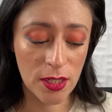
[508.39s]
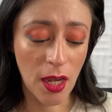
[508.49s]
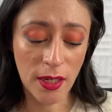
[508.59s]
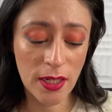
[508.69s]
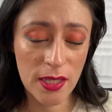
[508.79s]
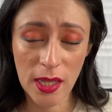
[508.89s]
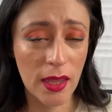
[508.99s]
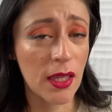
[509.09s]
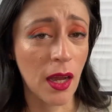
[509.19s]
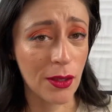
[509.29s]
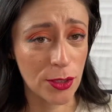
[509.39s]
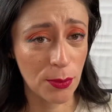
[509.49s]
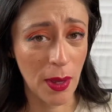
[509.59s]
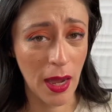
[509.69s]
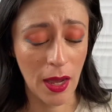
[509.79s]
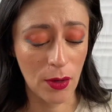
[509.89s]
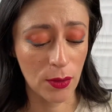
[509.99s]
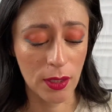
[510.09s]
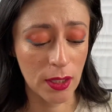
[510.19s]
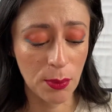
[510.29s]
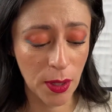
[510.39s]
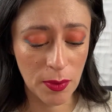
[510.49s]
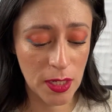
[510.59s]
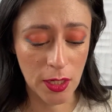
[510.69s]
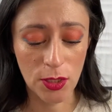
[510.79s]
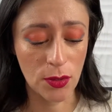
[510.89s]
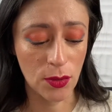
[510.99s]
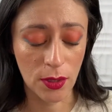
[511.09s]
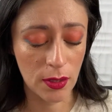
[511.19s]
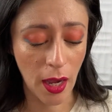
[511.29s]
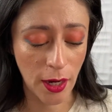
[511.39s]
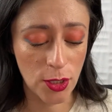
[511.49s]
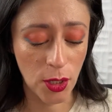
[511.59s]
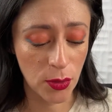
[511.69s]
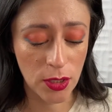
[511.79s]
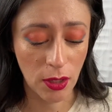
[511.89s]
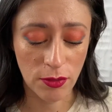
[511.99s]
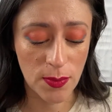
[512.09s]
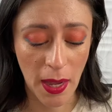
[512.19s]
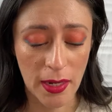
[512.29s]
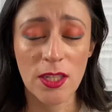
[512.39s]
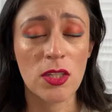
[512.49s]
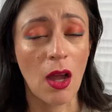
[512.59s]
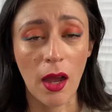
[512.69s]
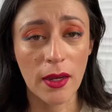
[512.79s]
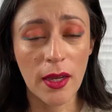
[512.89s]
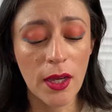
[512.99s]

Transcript: Not to say that the colors are bad or that the pigmentation or the eyeshadow itself is bad. It's not.